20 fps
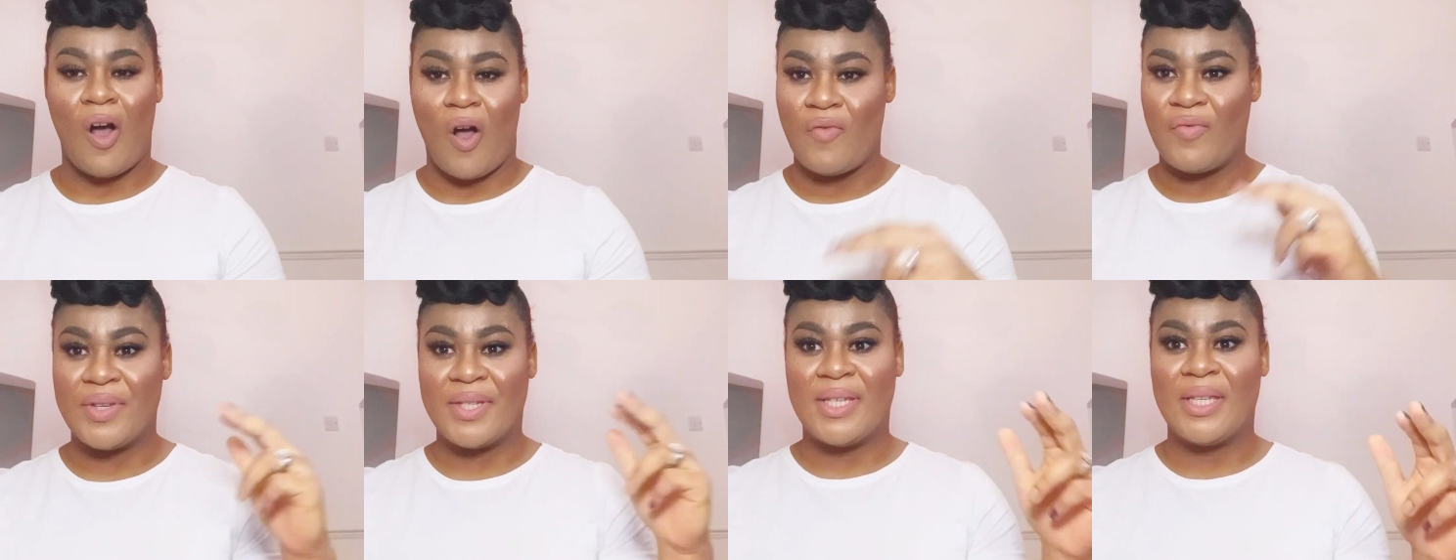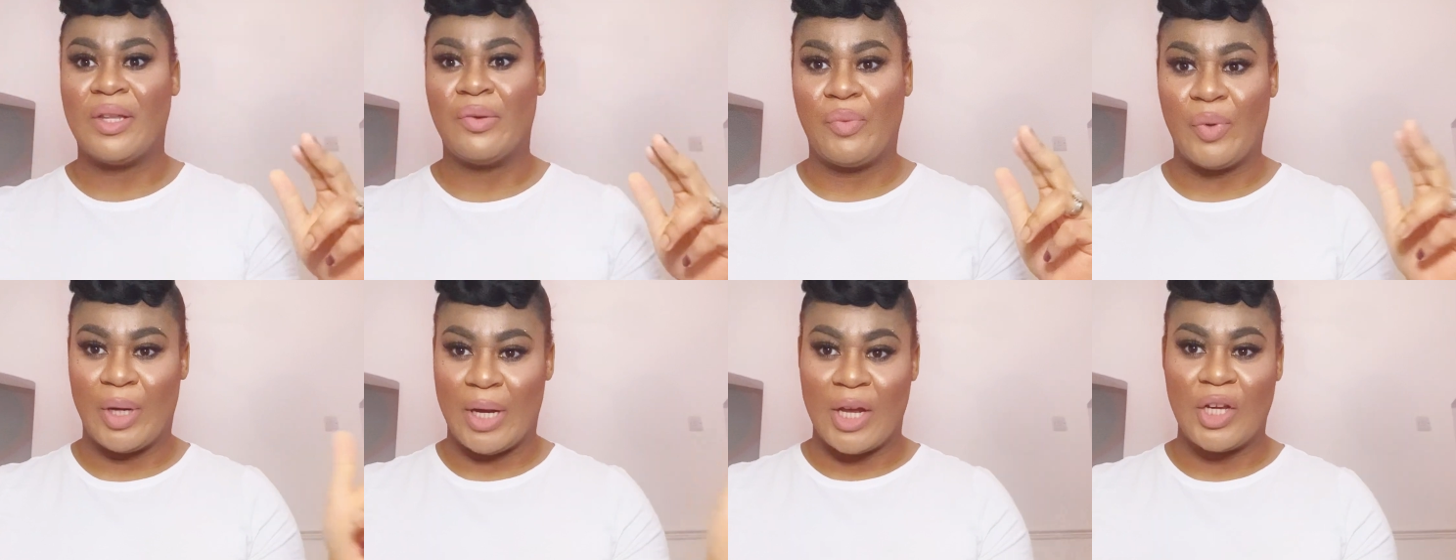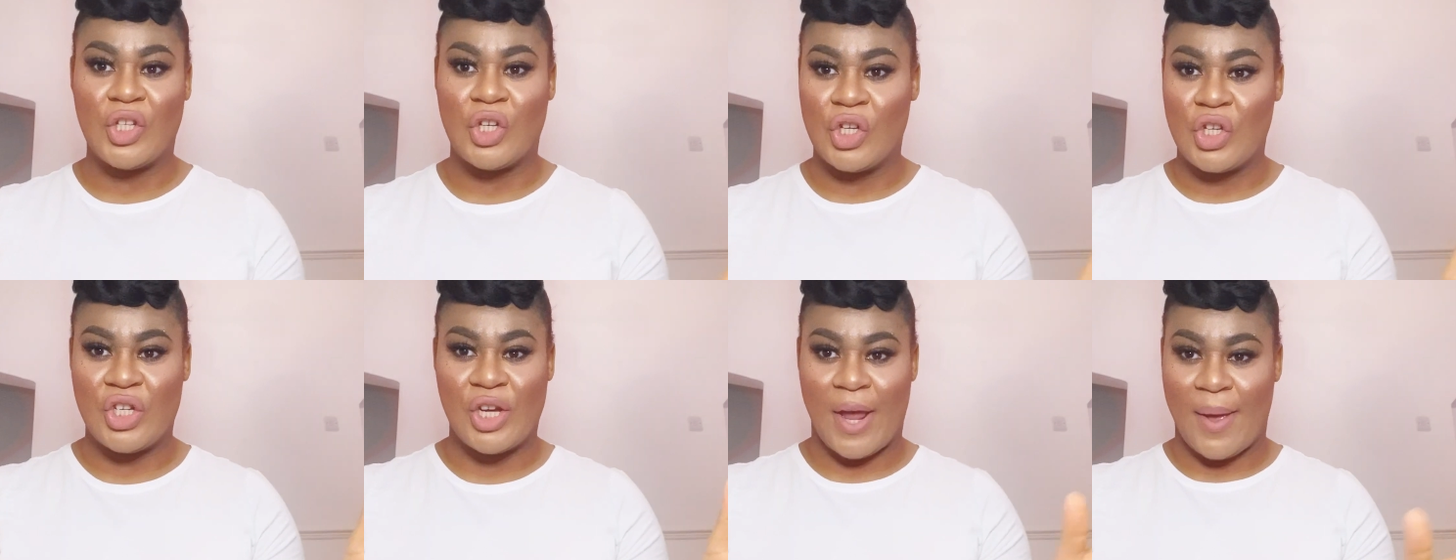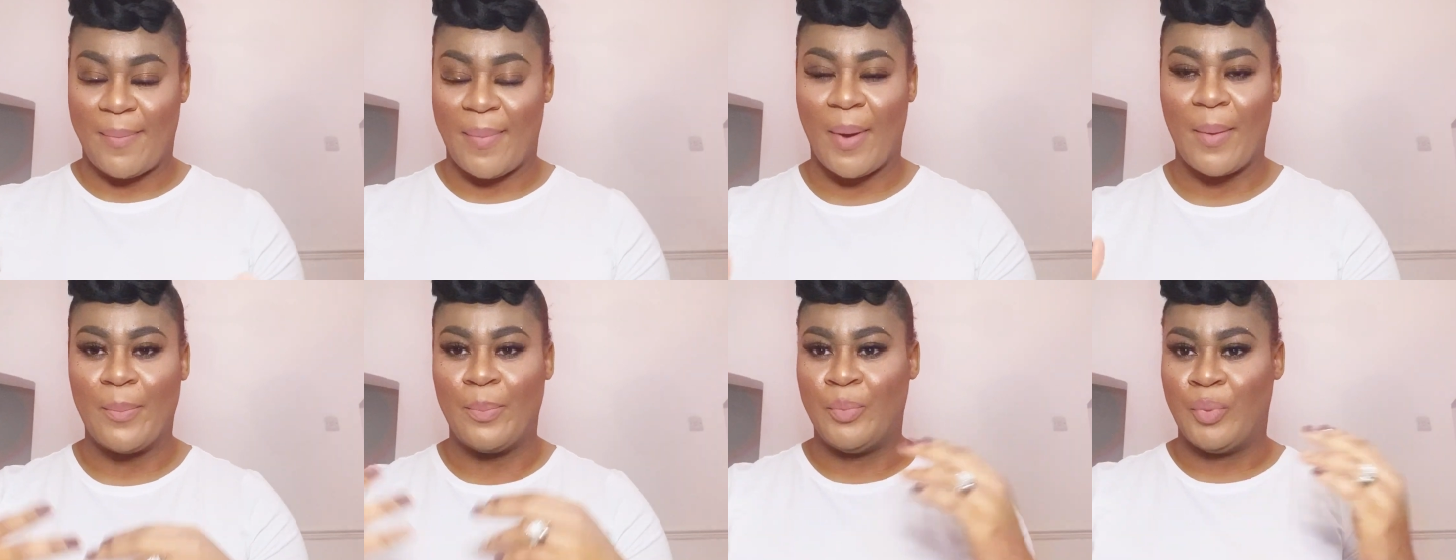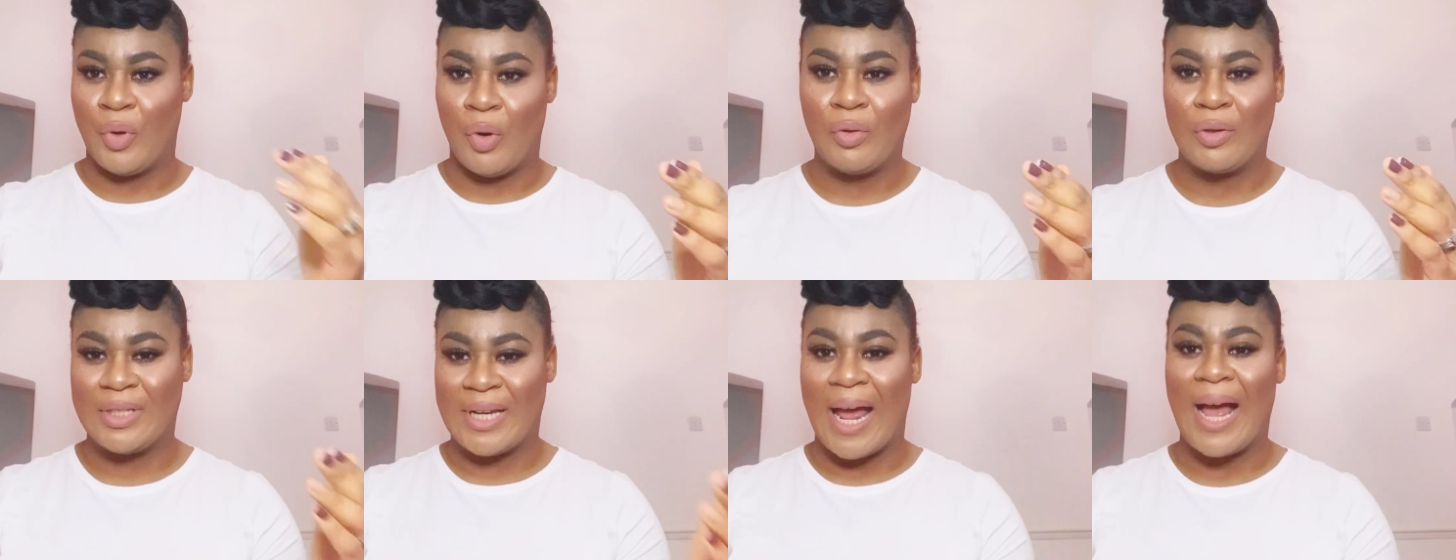obviously the relationship
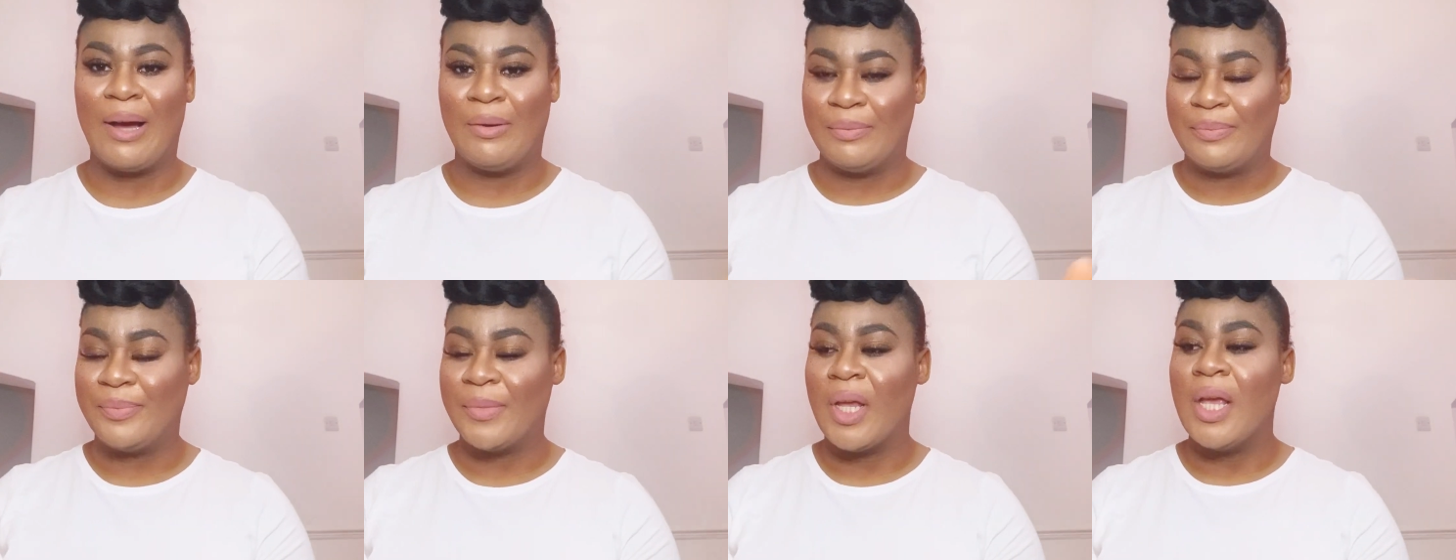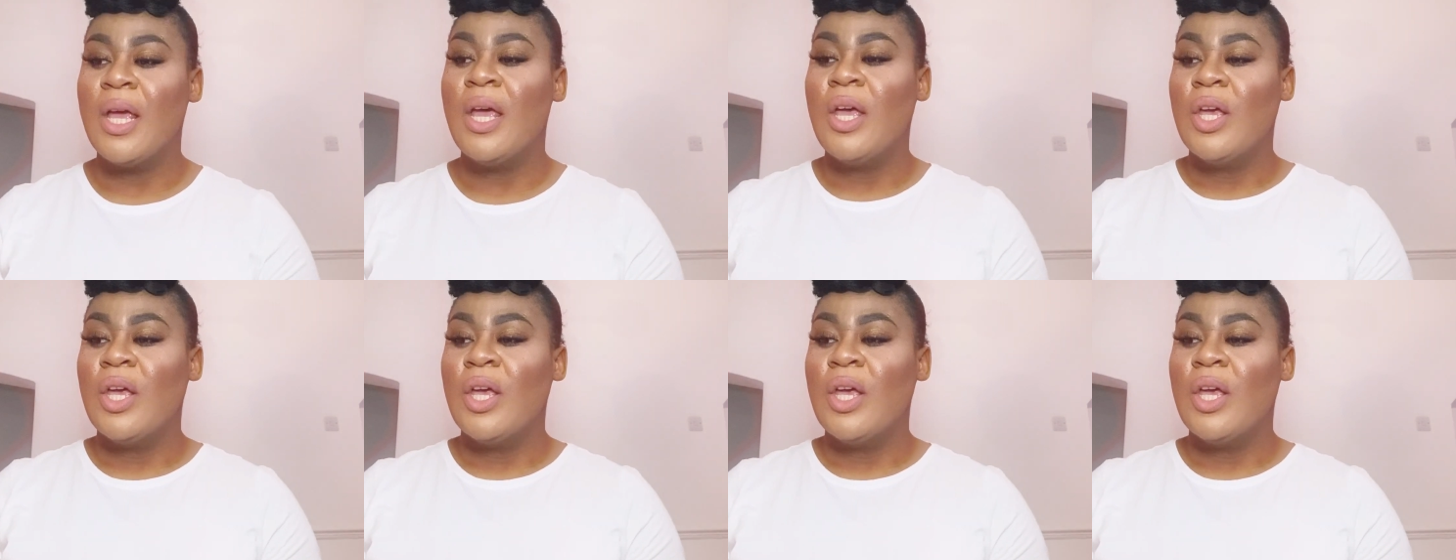broke down.